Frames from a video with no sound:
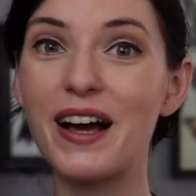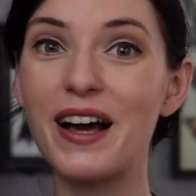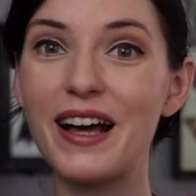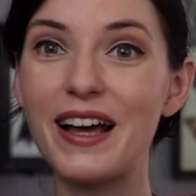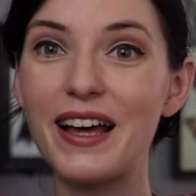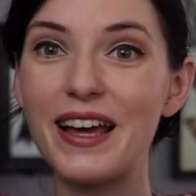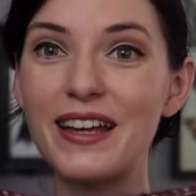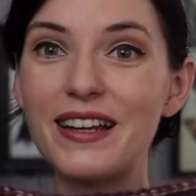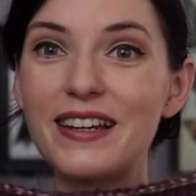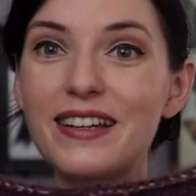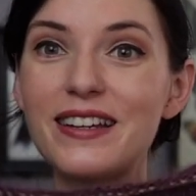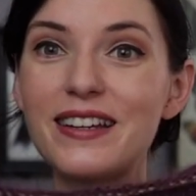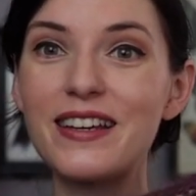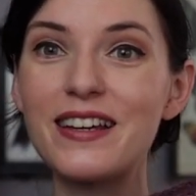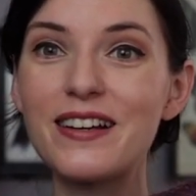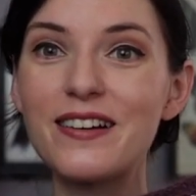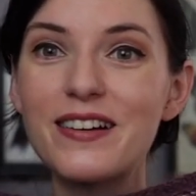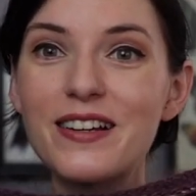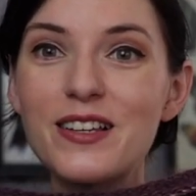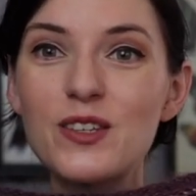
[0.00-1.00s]
And
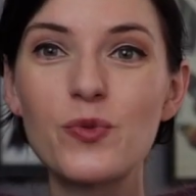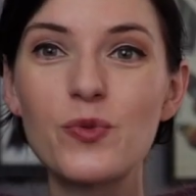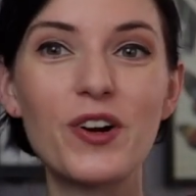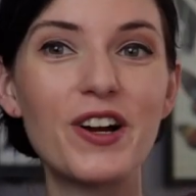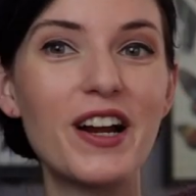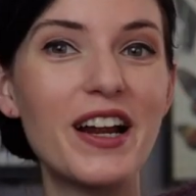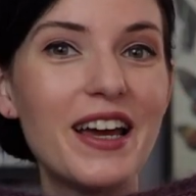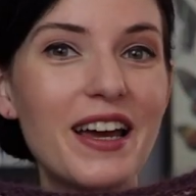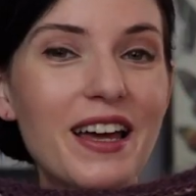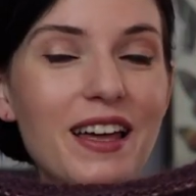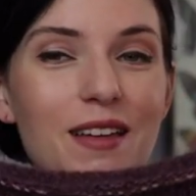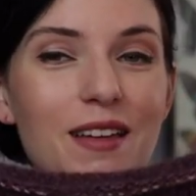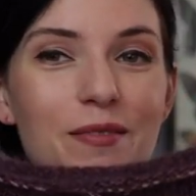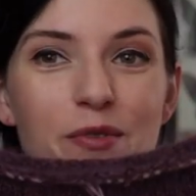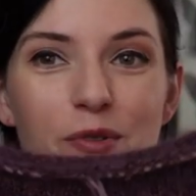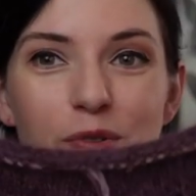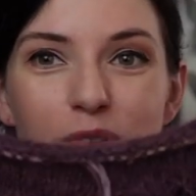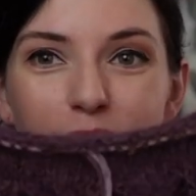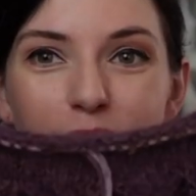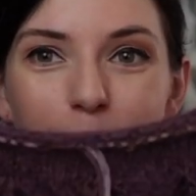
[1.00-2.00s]
here is where I
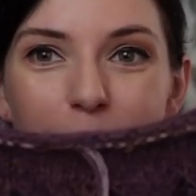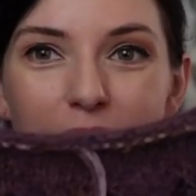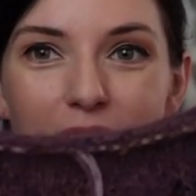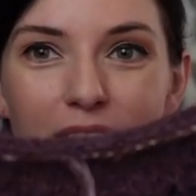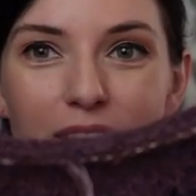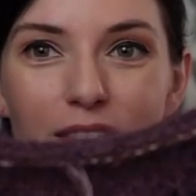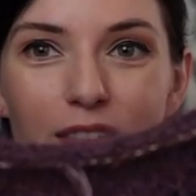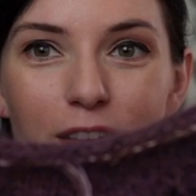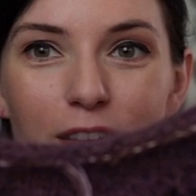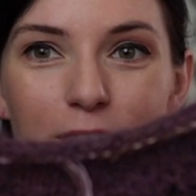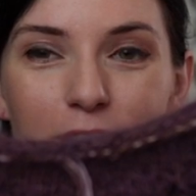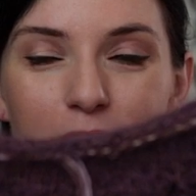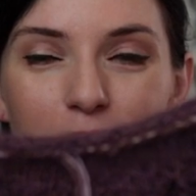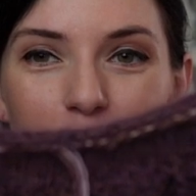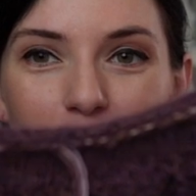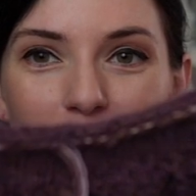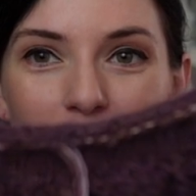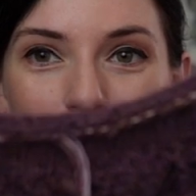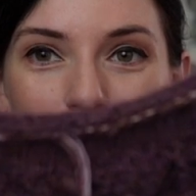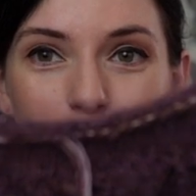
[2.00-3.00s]
am with my Love
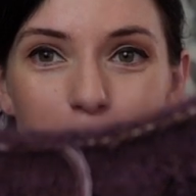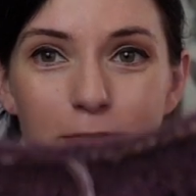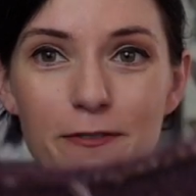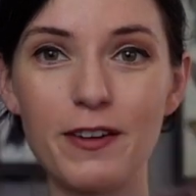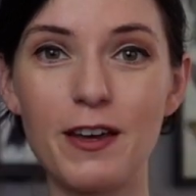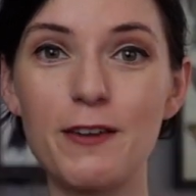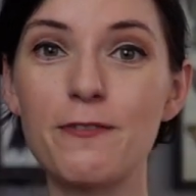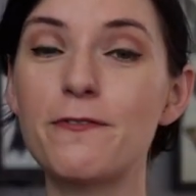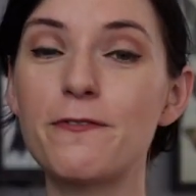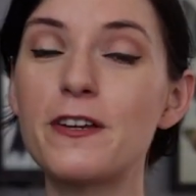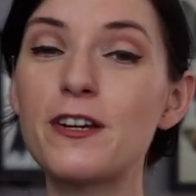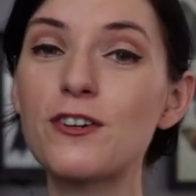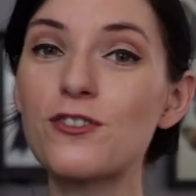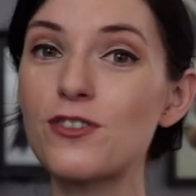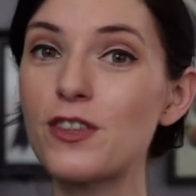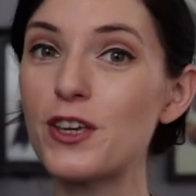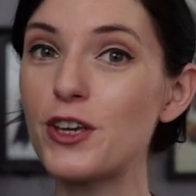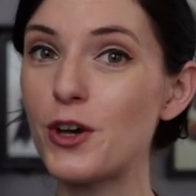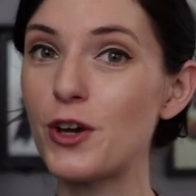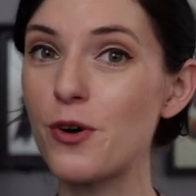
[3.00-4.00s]
Note. I've
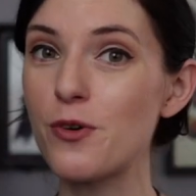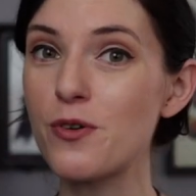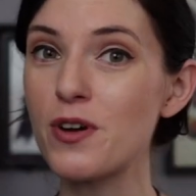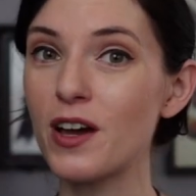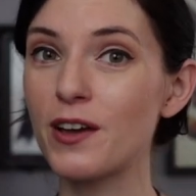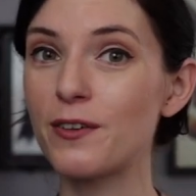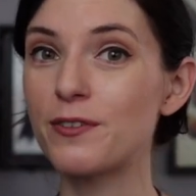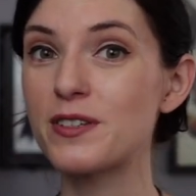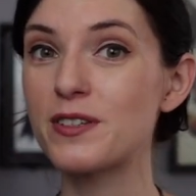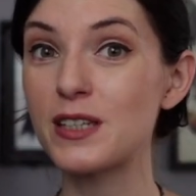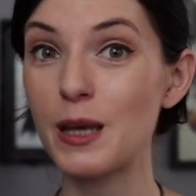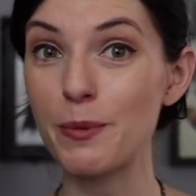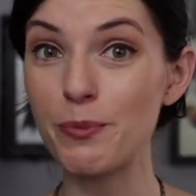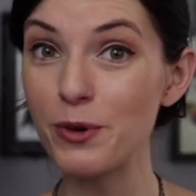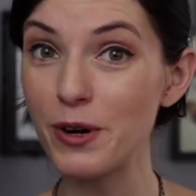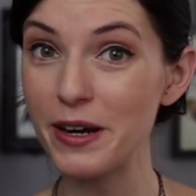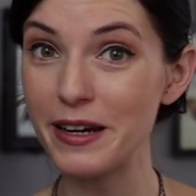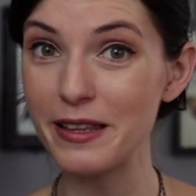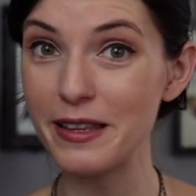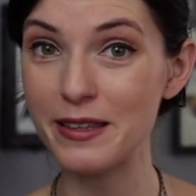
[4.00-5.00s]
finished the yoke, I've
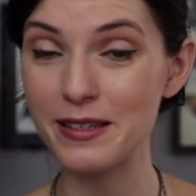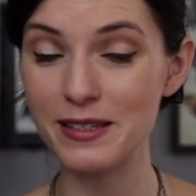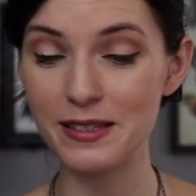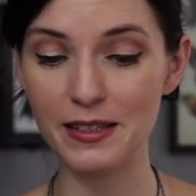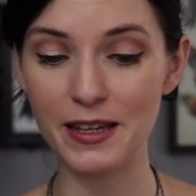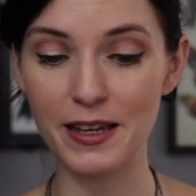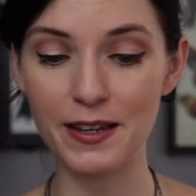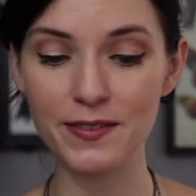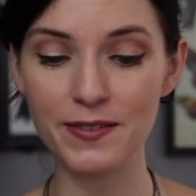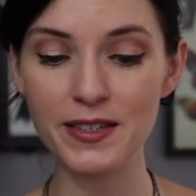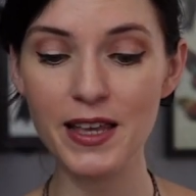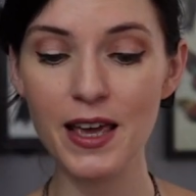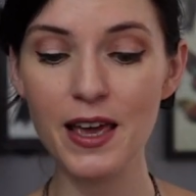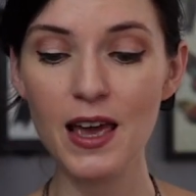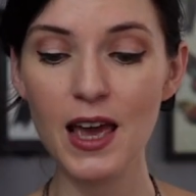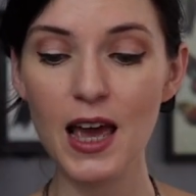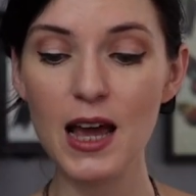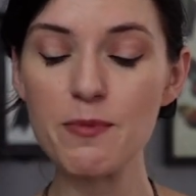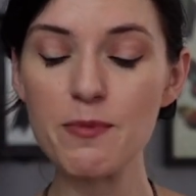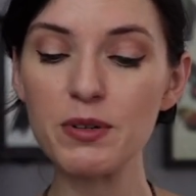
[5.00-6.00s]
separated the sleeves,
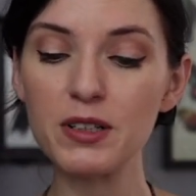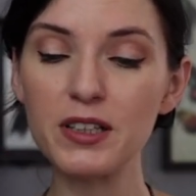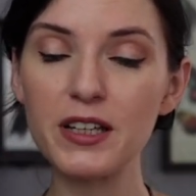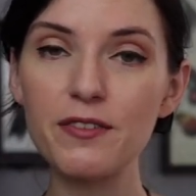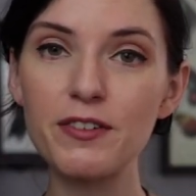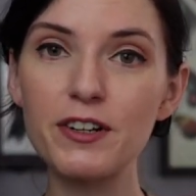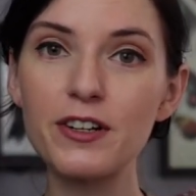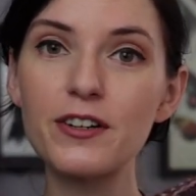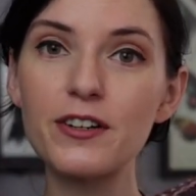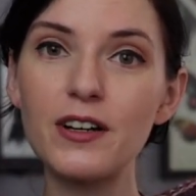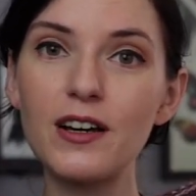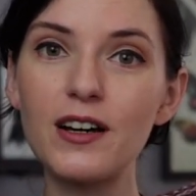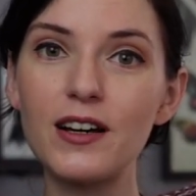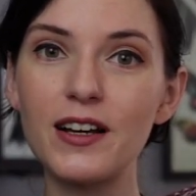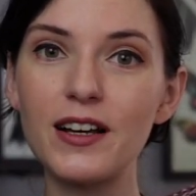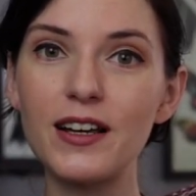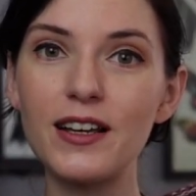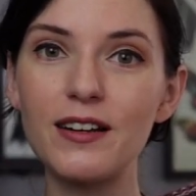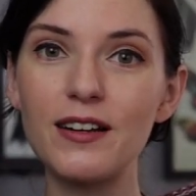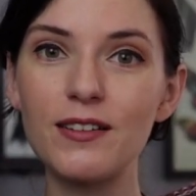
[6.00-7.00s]
and believe it or
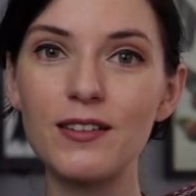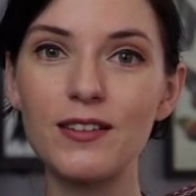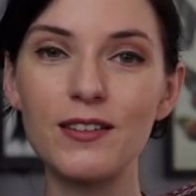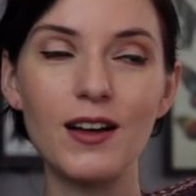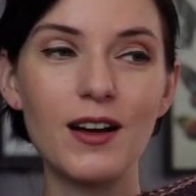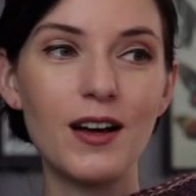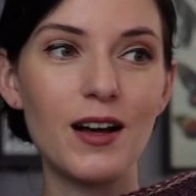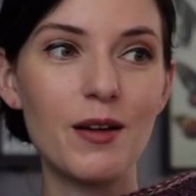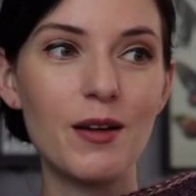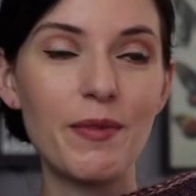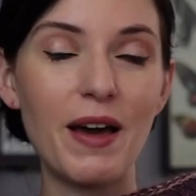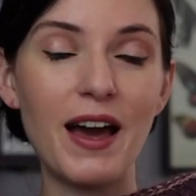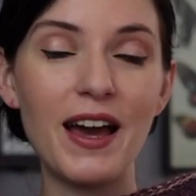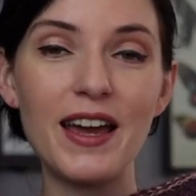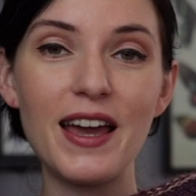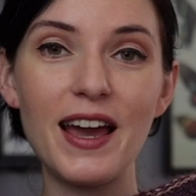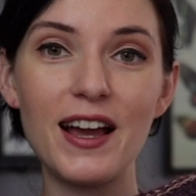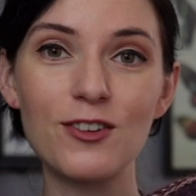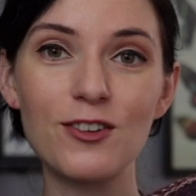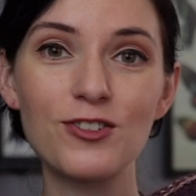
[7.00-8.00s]
not,
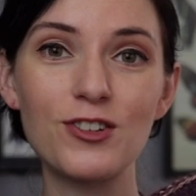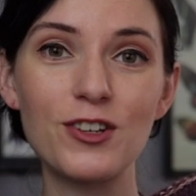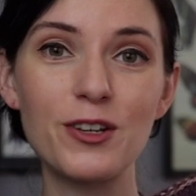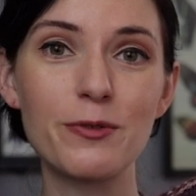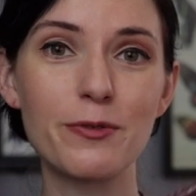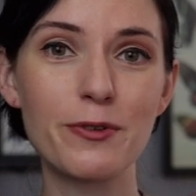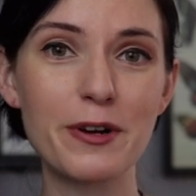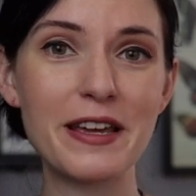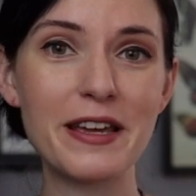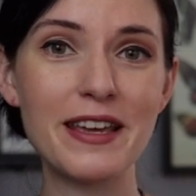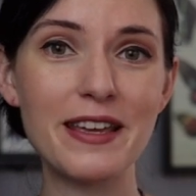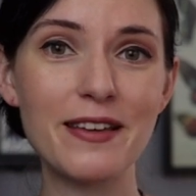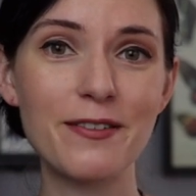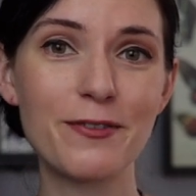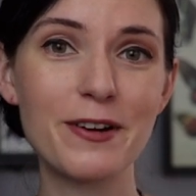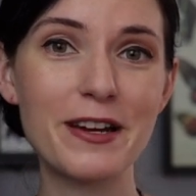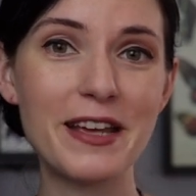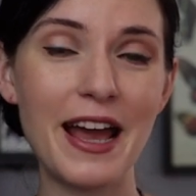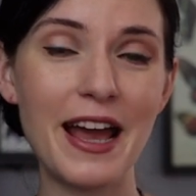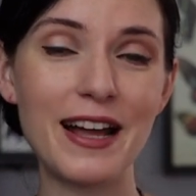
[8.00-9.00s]
I actually
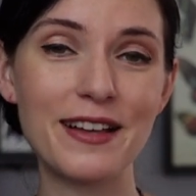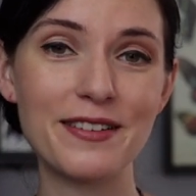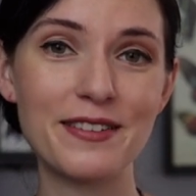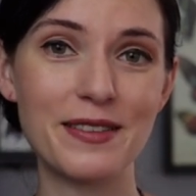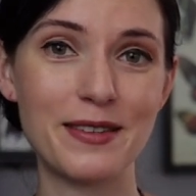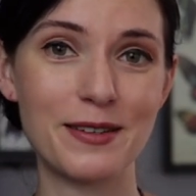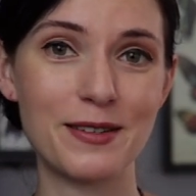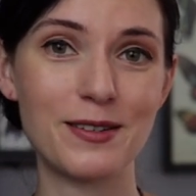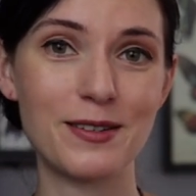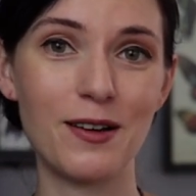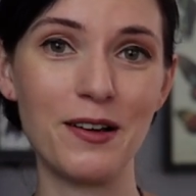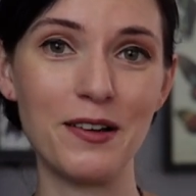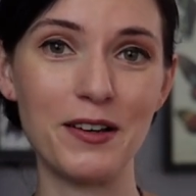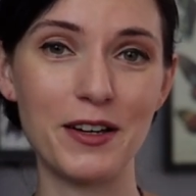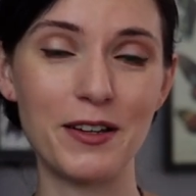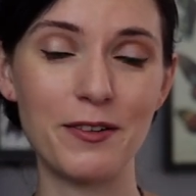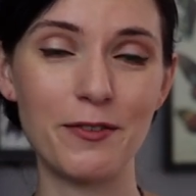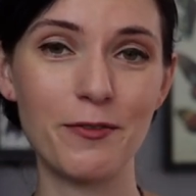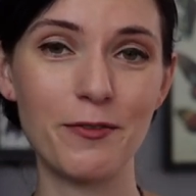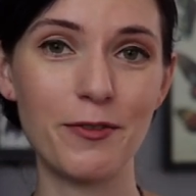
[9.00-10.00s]
recast this
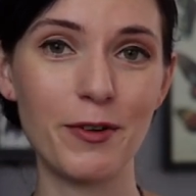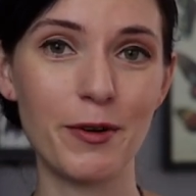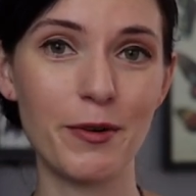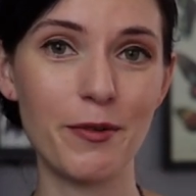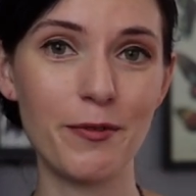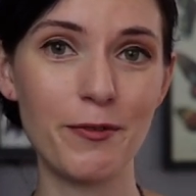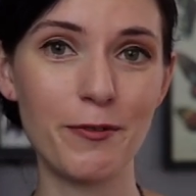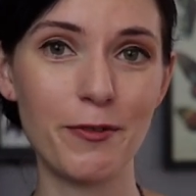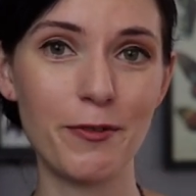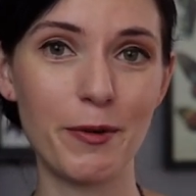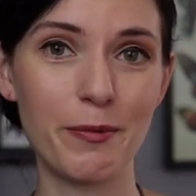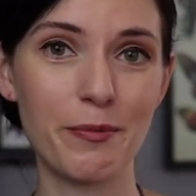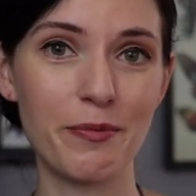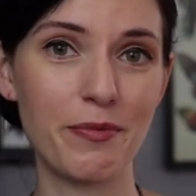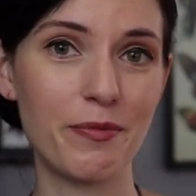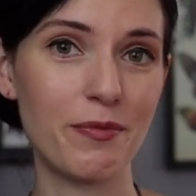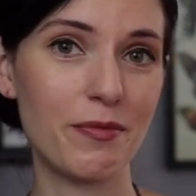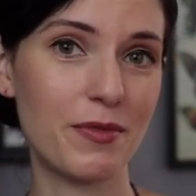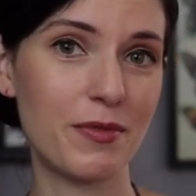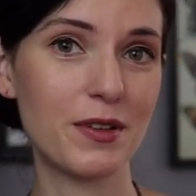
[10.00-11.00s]
on
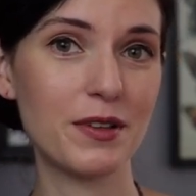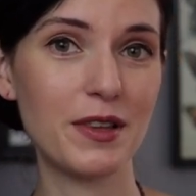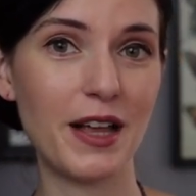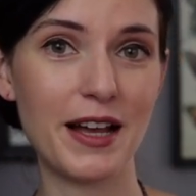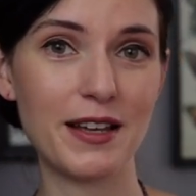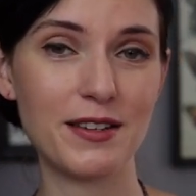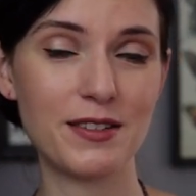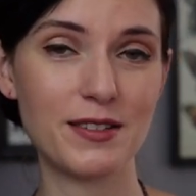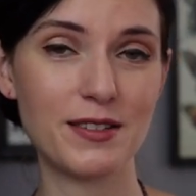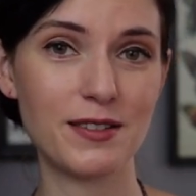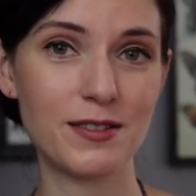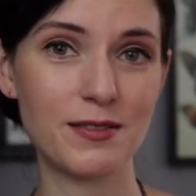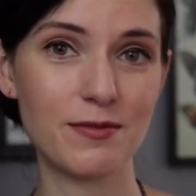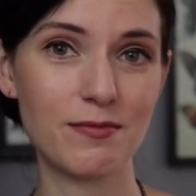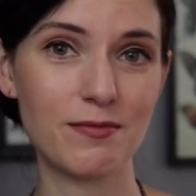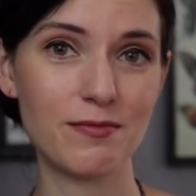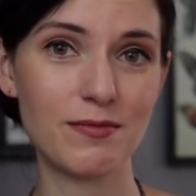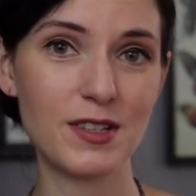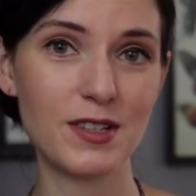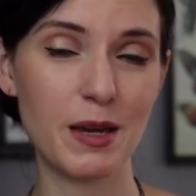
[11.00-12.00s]
from the last
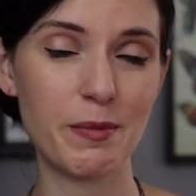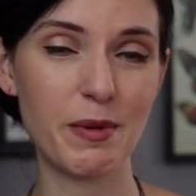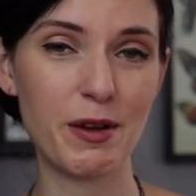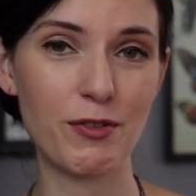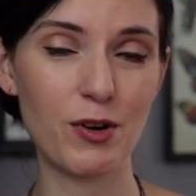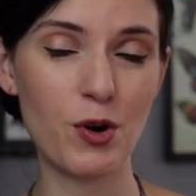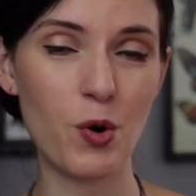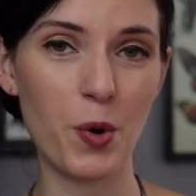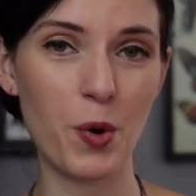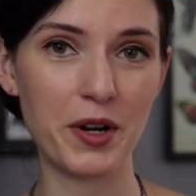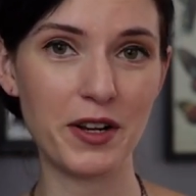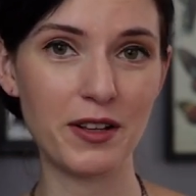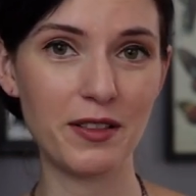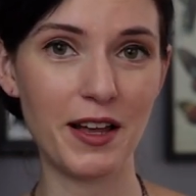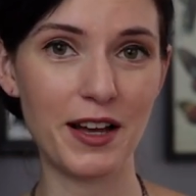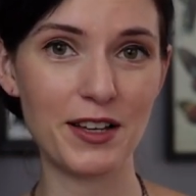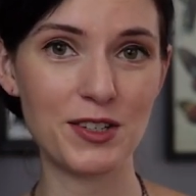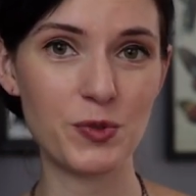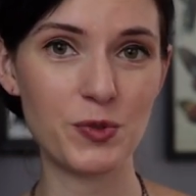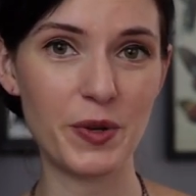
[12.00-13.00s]
time I recorded
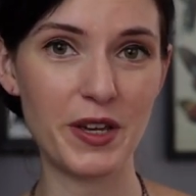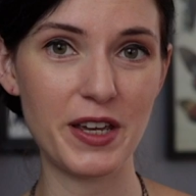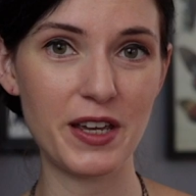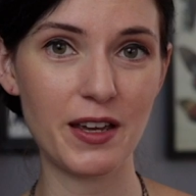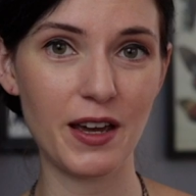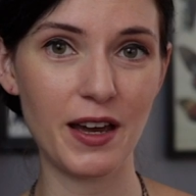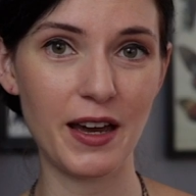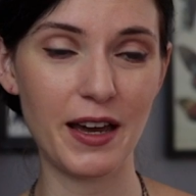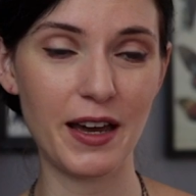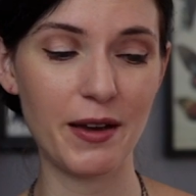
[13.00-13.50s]
last week.